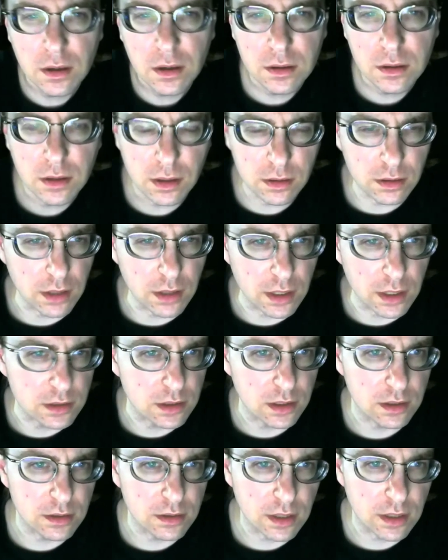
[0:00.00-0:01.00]
Nonetheless,
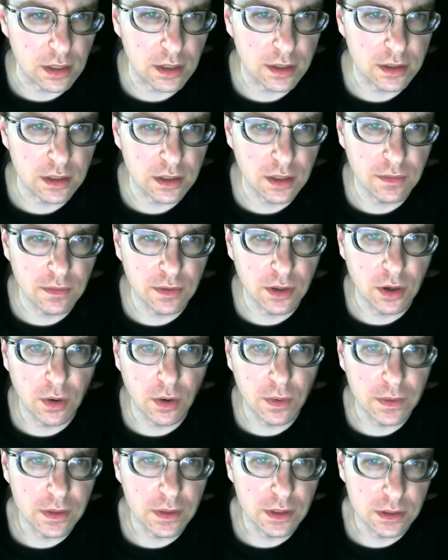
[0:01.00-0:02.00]
I'd, I'd like to give a go
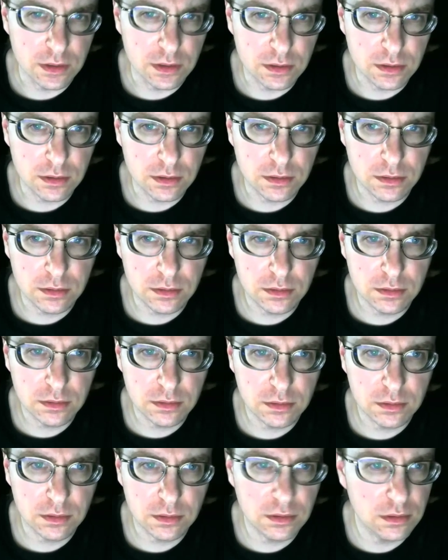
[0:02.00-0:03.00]
at this,
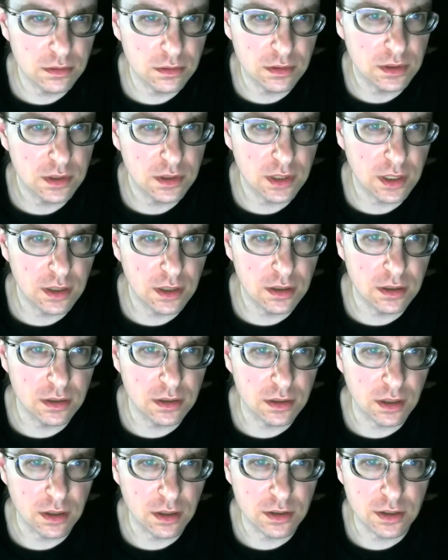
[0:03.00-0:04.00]
uh, just to get a
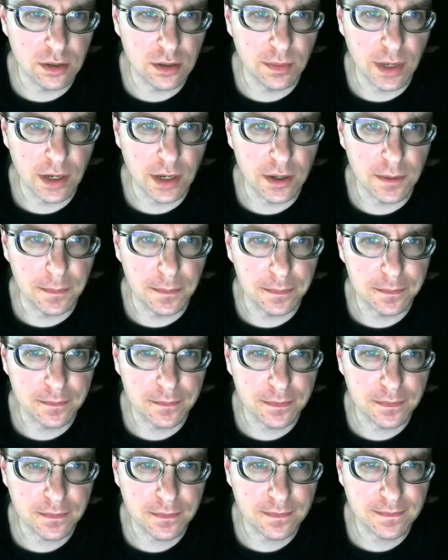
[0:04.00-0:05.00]
discussion about it.
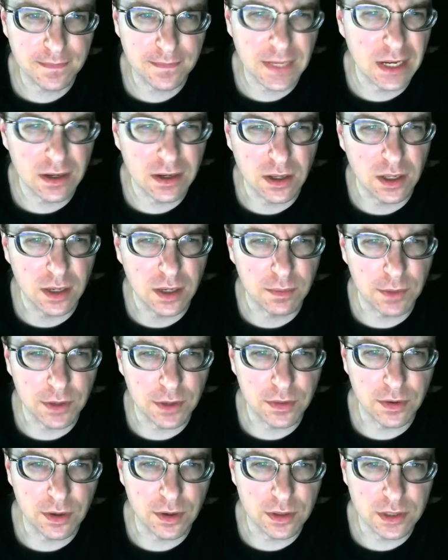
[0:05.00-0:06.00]
I collect my
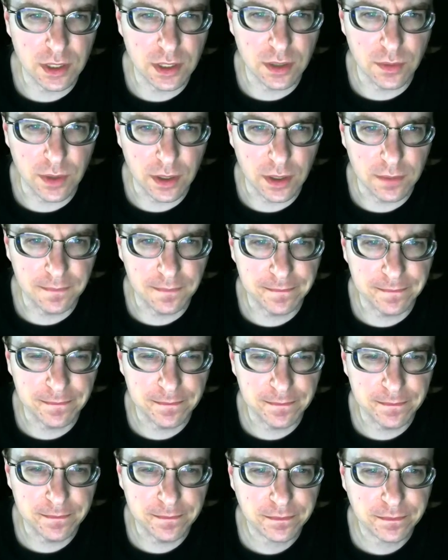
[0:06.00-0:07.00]
thoughts anyway.
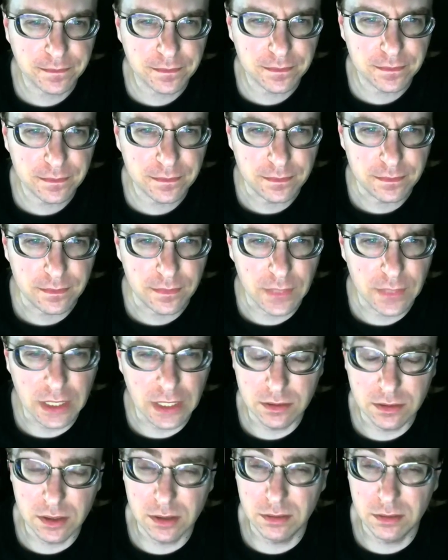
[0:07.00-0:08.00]

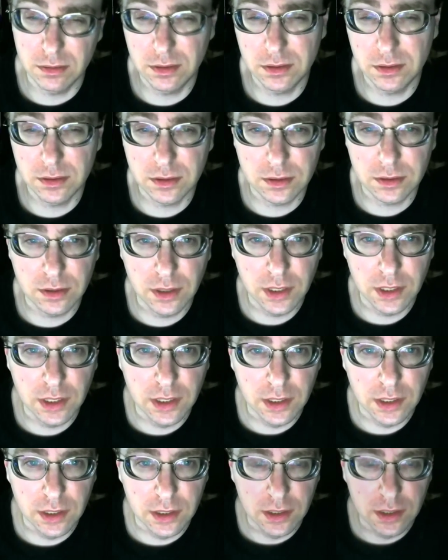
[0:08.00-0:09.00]
So let's
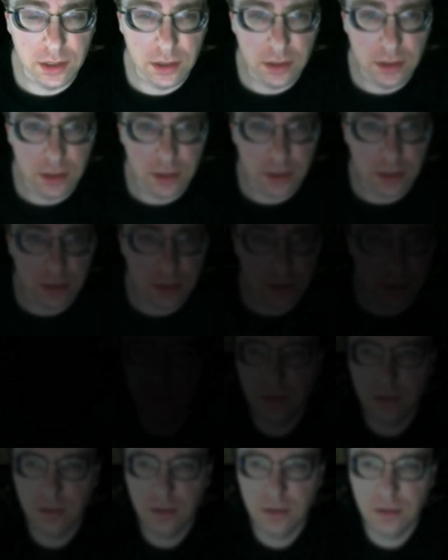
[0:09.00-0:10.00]
let's
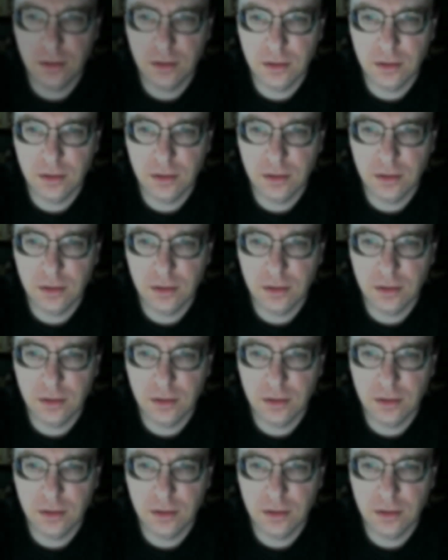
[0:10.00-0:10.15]
dig in.